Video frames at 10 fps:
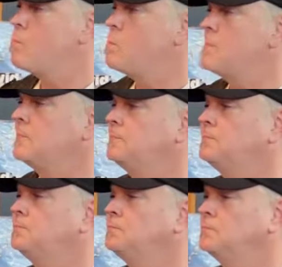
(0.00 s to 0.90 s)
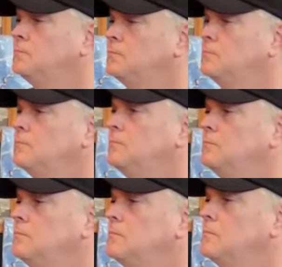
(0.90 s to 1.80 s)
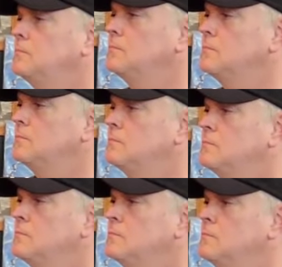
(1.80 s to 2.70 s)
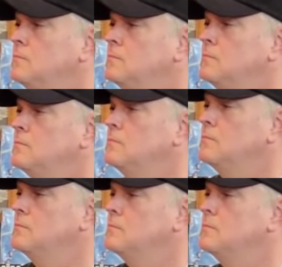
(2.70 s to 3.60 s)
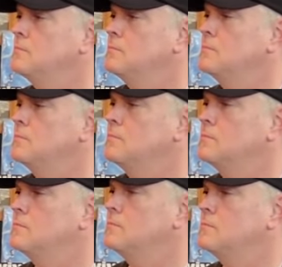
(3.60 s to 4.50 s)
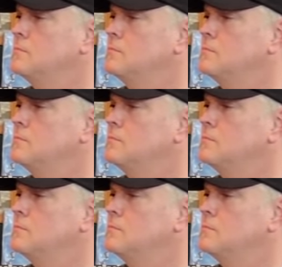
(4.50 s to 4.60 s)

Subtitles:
(silent)